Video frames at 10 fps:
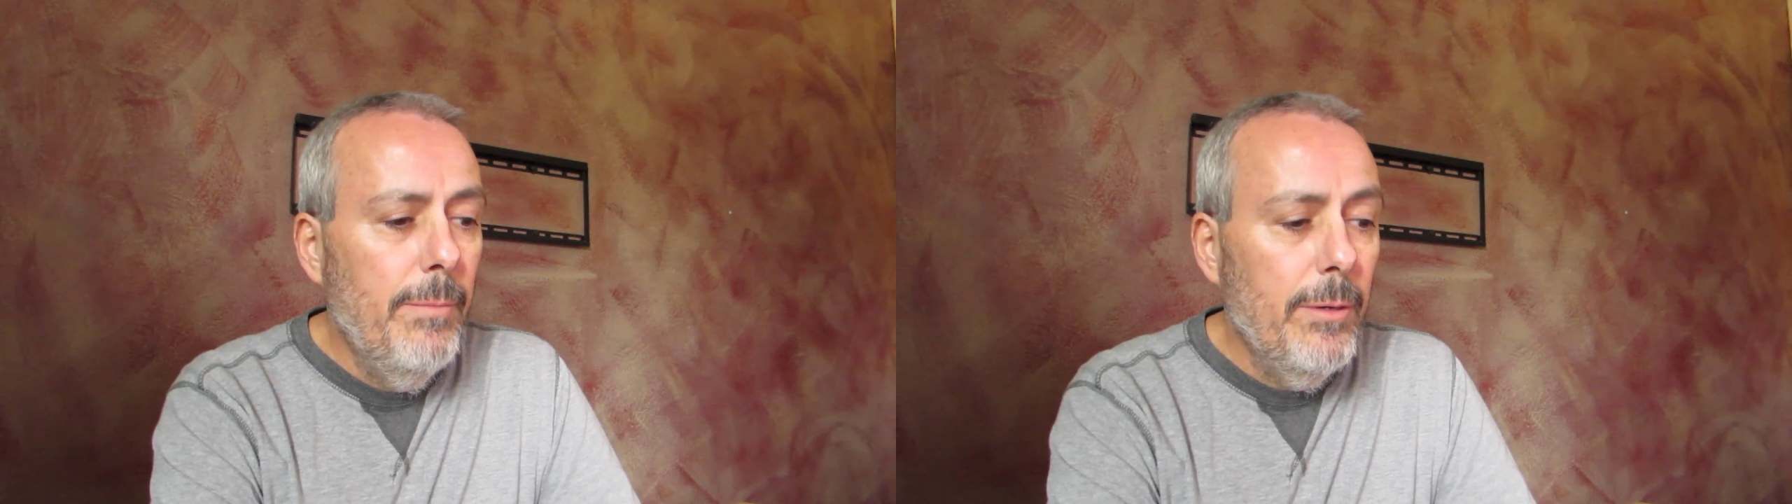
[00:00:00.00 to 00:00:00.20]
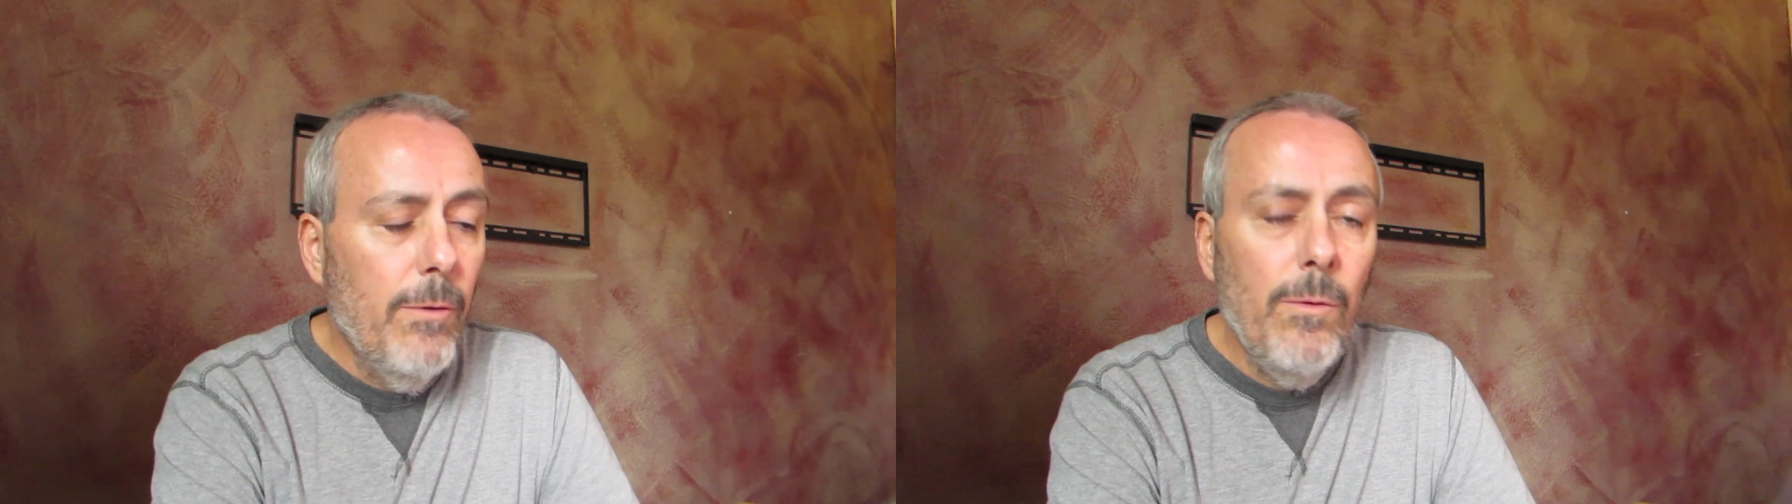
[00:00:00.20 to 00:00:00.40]

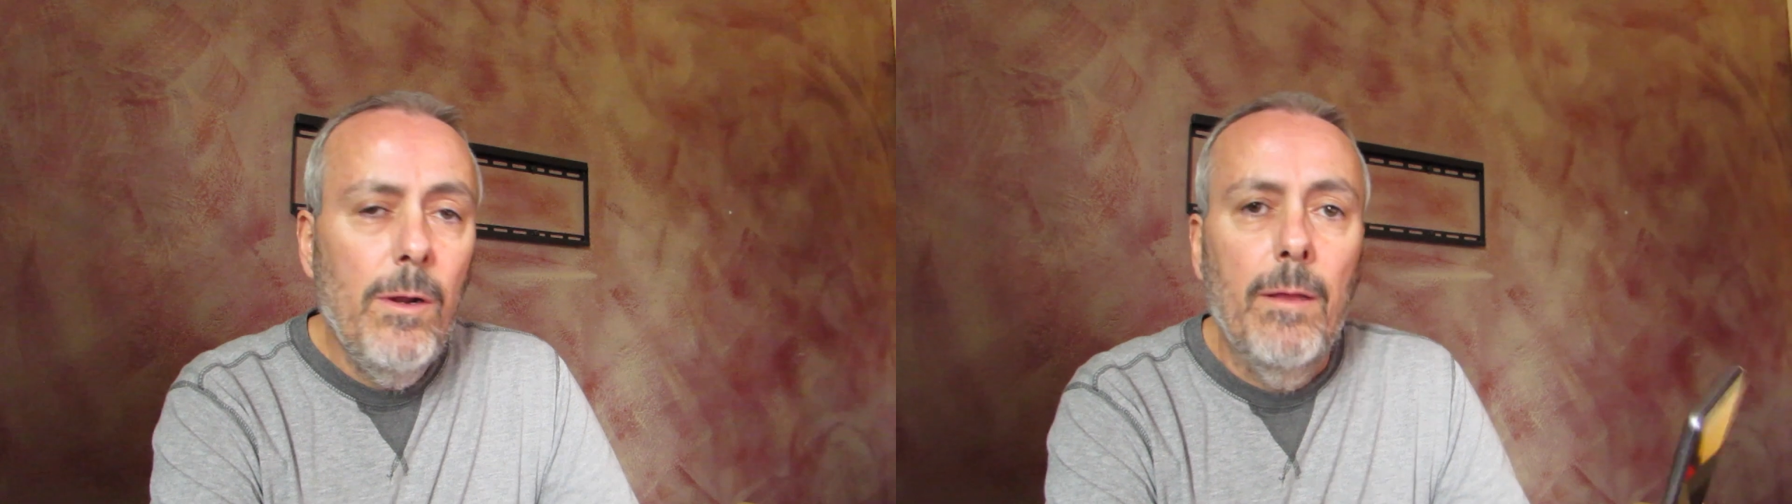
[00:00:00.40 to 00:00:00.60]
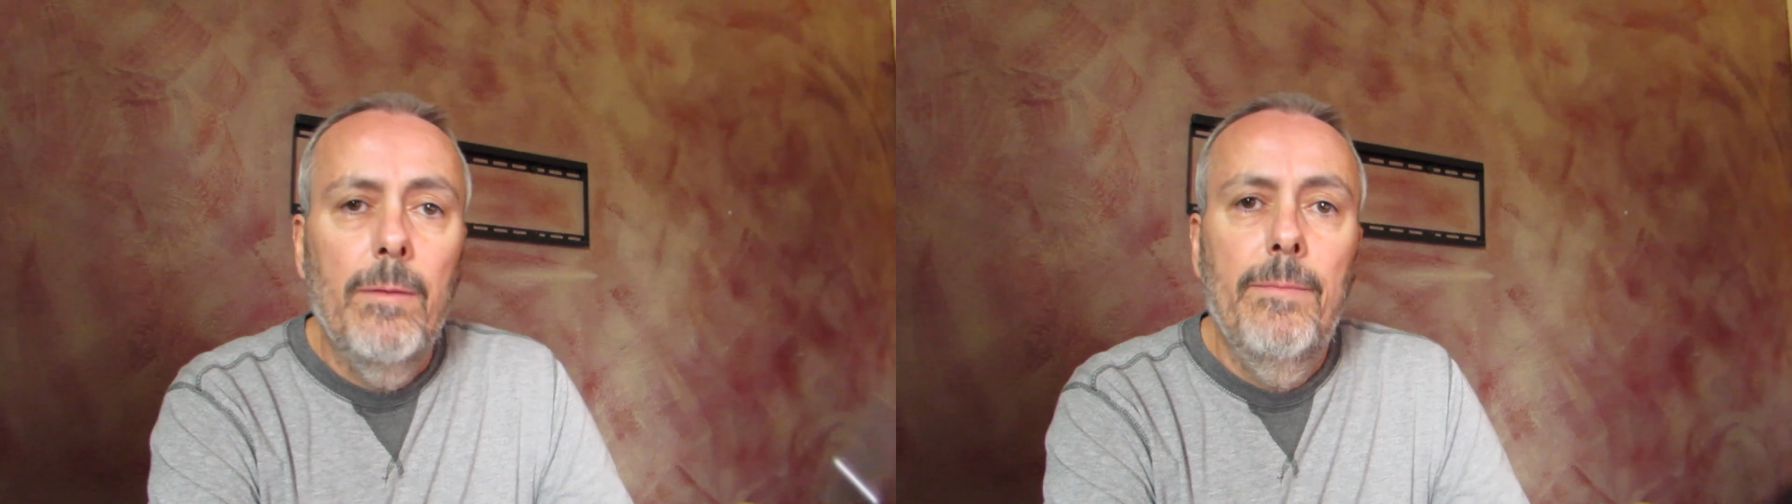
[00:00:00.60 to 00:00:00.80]
But
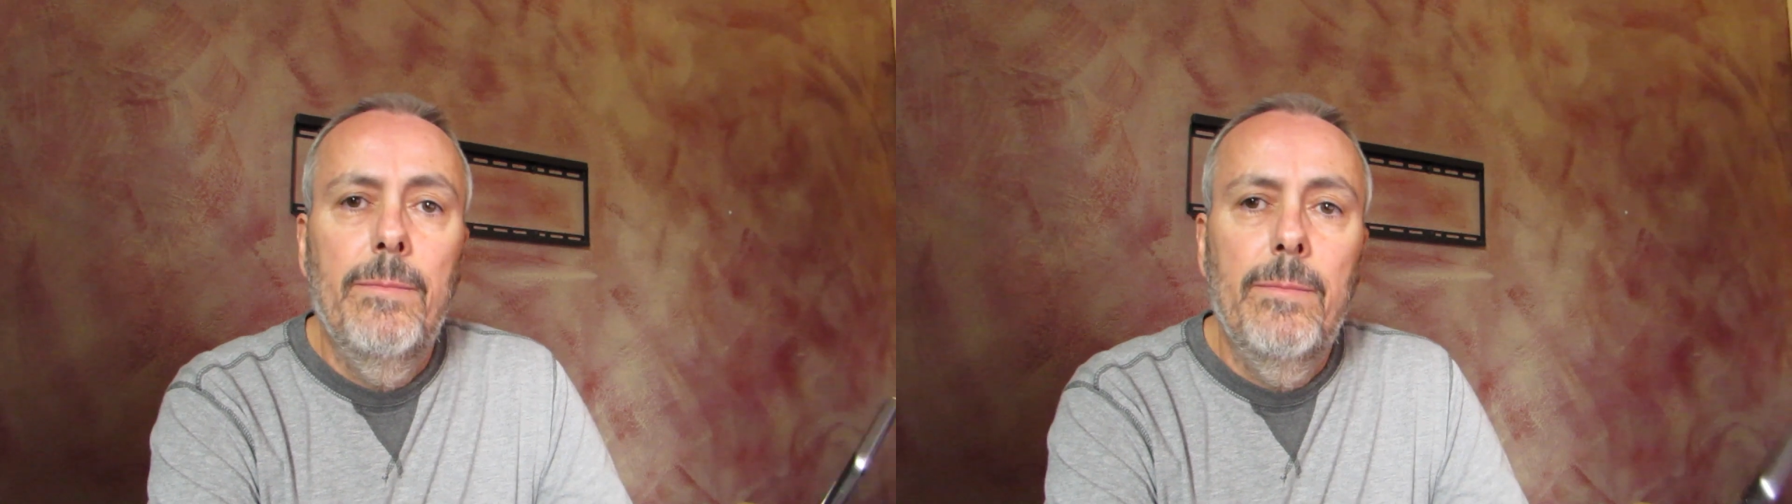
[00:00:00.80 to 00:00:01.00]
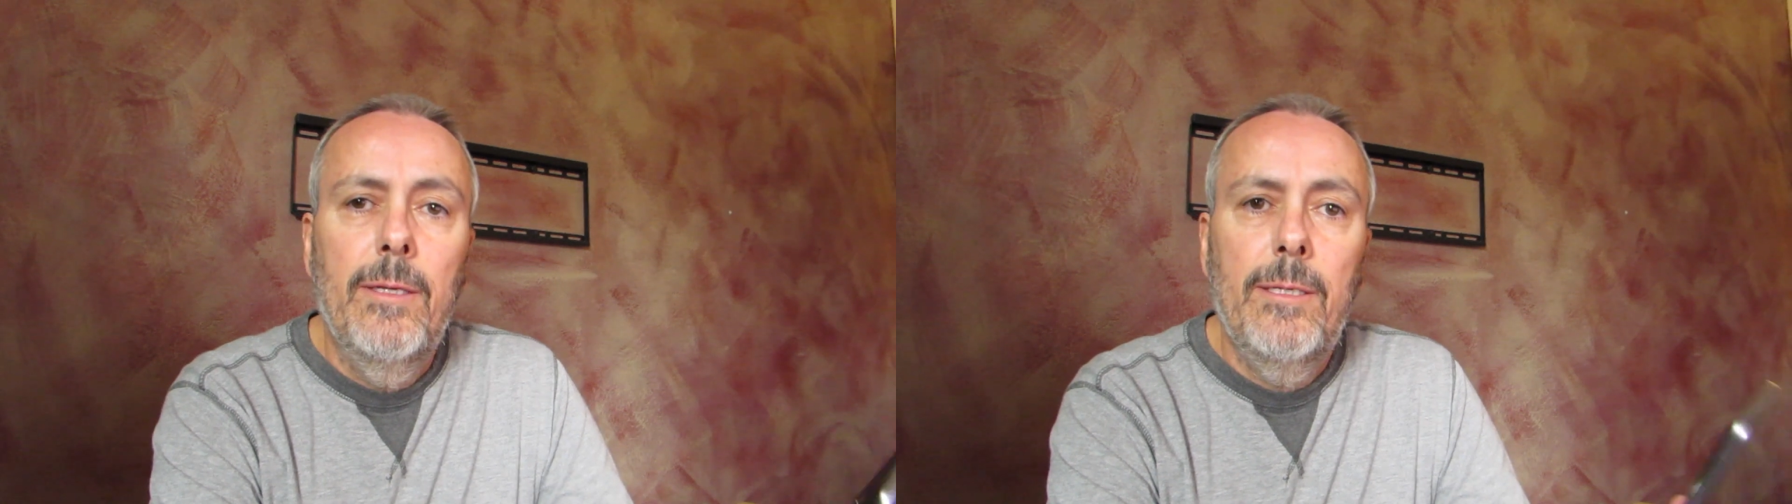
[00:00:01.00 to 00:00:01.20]
overall,
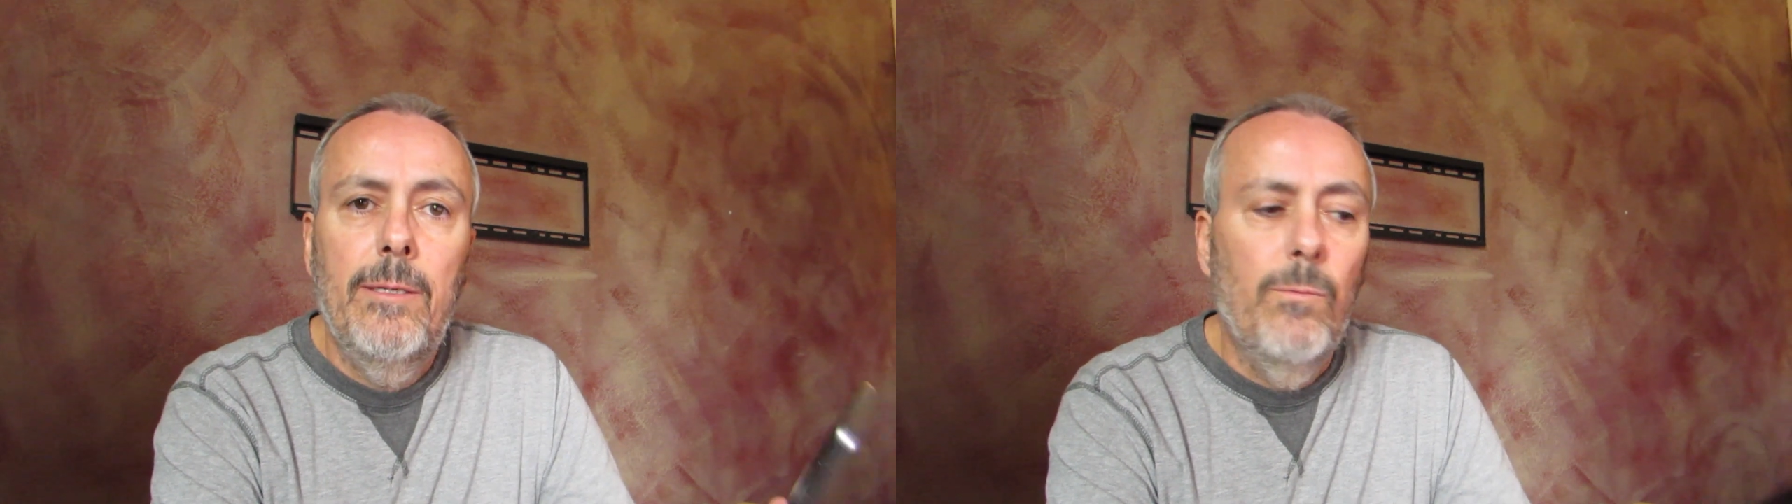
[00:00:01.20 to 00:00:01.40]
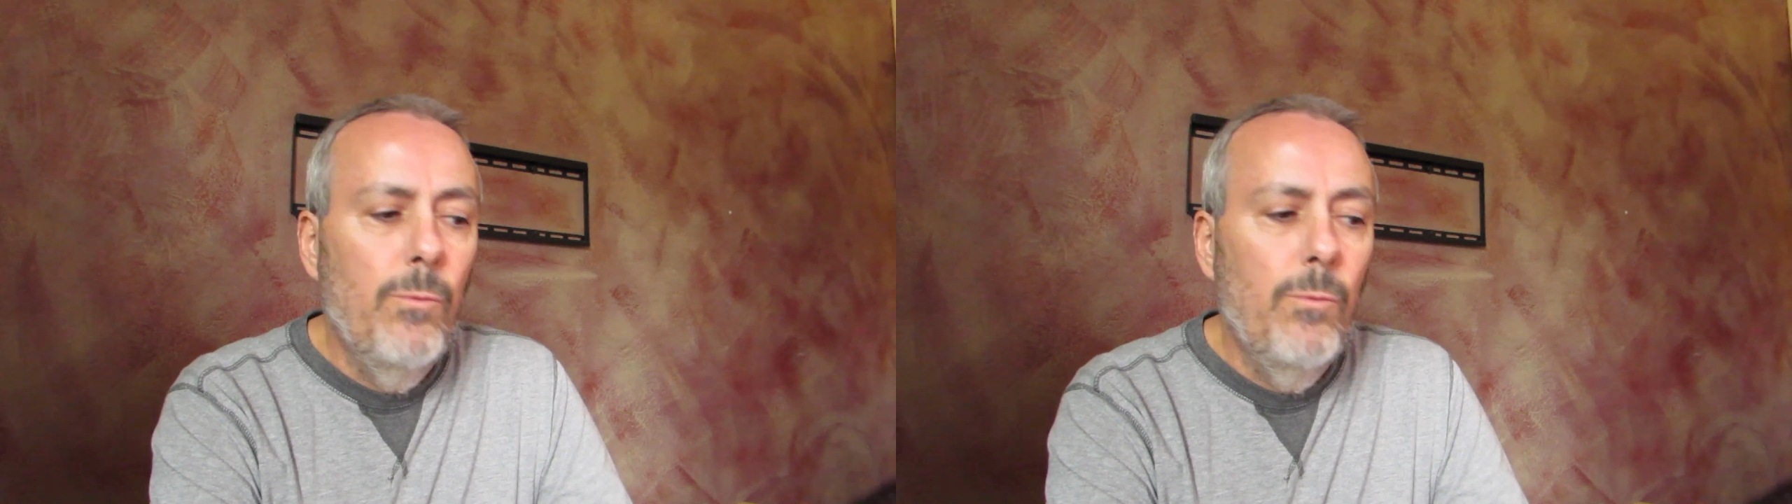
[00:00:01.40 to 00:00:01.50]
this is a